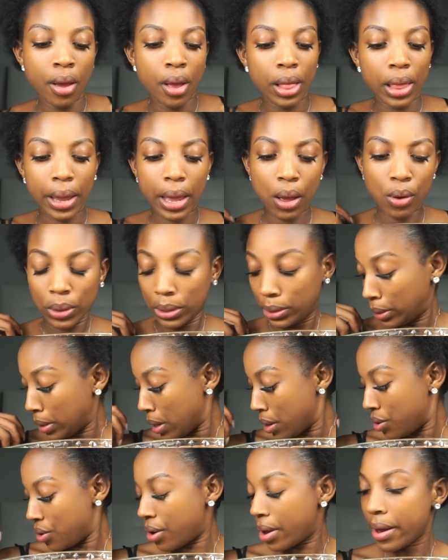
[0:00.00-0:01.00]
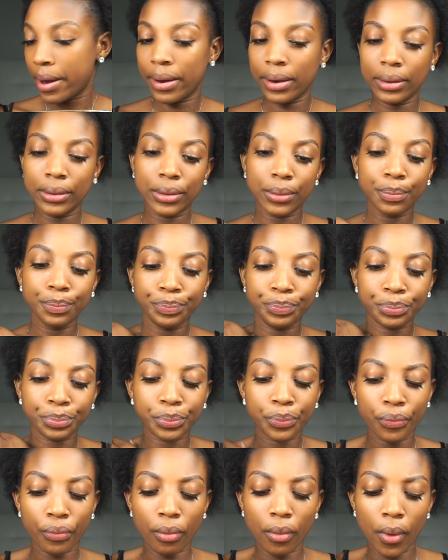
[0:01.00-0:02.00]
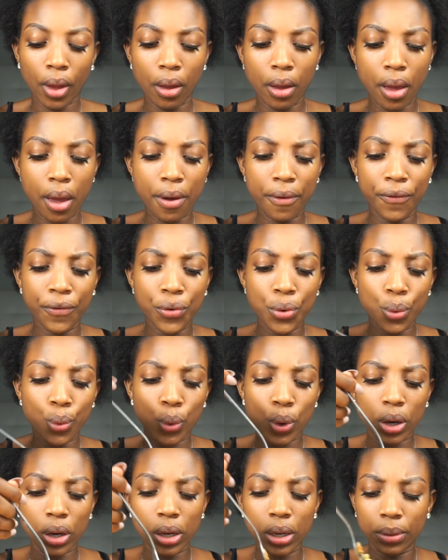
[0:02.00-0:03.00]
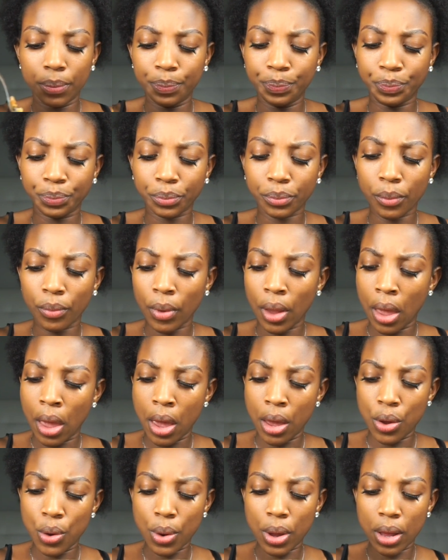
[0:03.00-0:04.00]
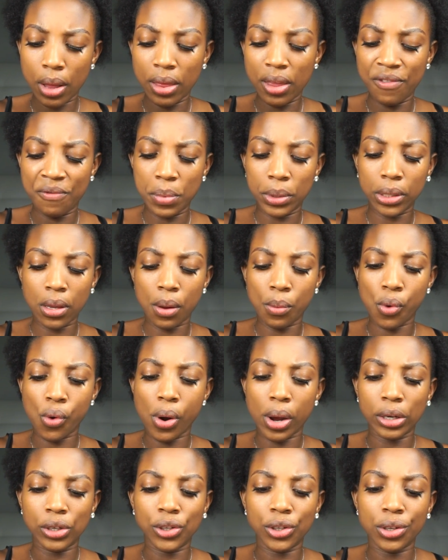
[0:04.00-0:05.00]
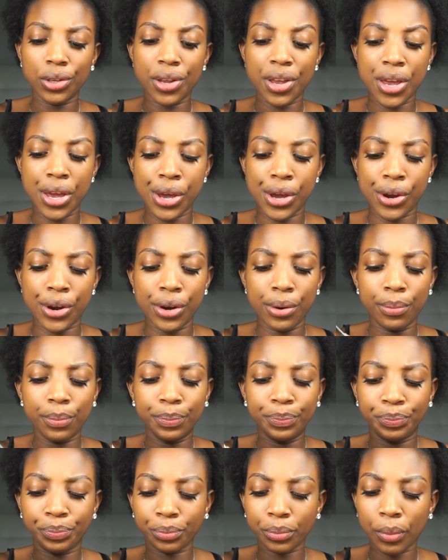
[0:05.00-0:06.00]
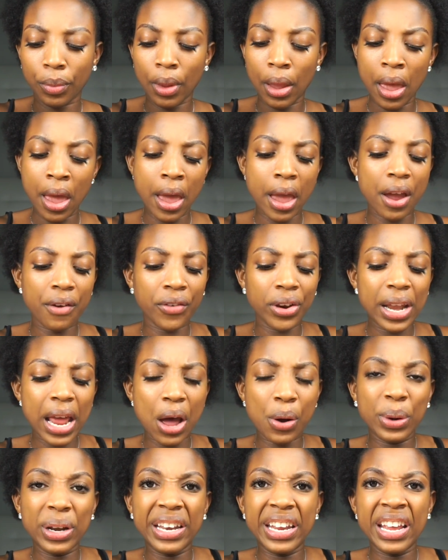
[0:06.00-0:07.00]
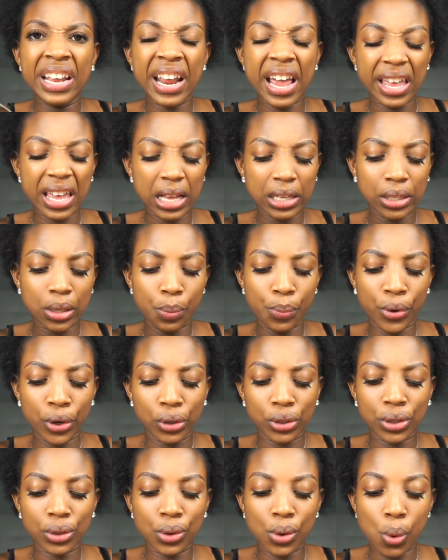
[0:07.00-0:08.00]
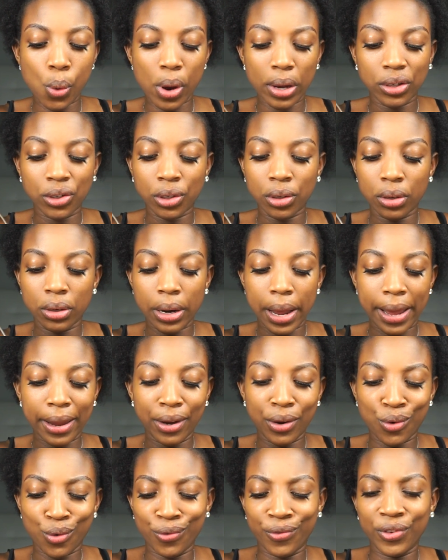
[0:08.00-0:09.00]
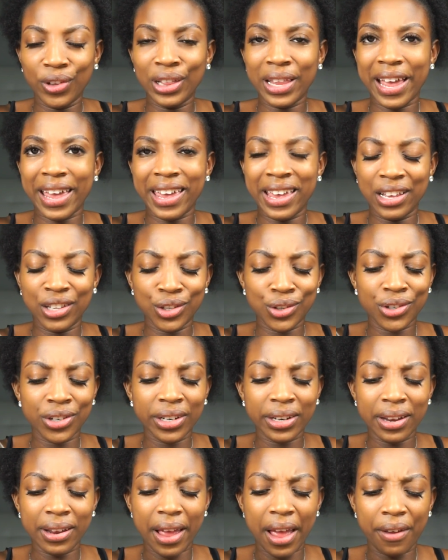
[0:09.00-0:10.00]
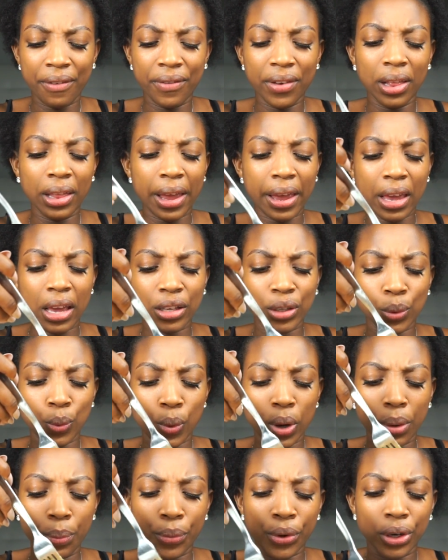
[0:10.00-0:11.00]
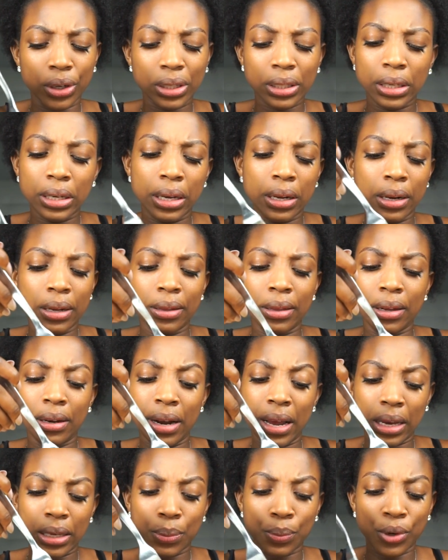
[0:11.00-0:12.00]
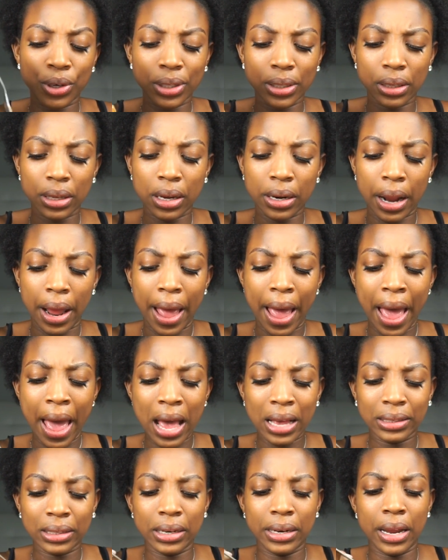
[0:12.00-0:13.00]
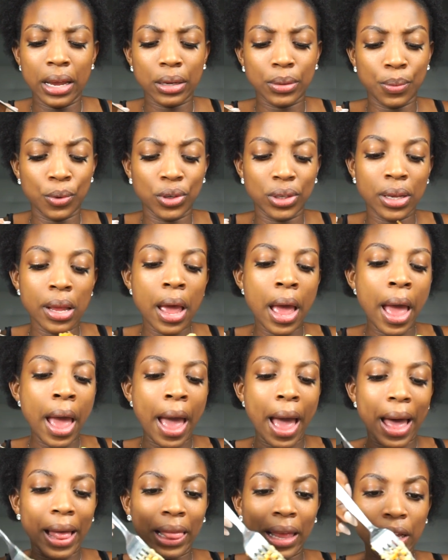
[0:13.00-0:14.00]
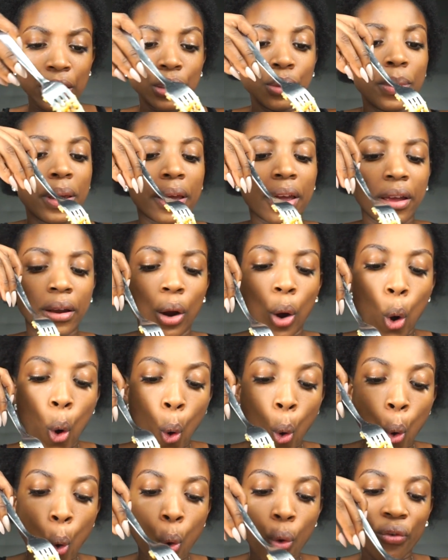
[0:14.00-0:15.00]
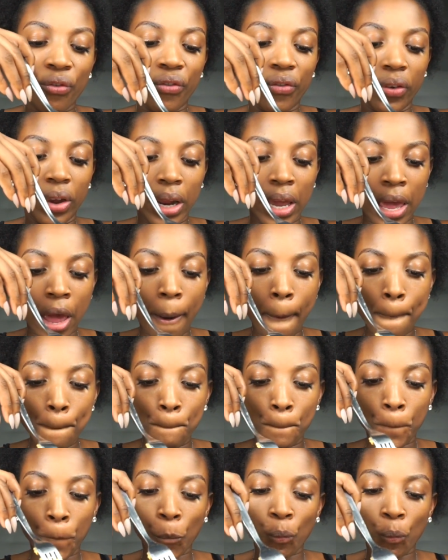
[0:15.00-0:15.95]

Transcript: Like I was saying, you guys, if you want, you can leave me some question here. Every now and then I get some personal question I don't feel like answering. I feel like it's one person and then the next person gonna ask and the next person. I like to make a whole video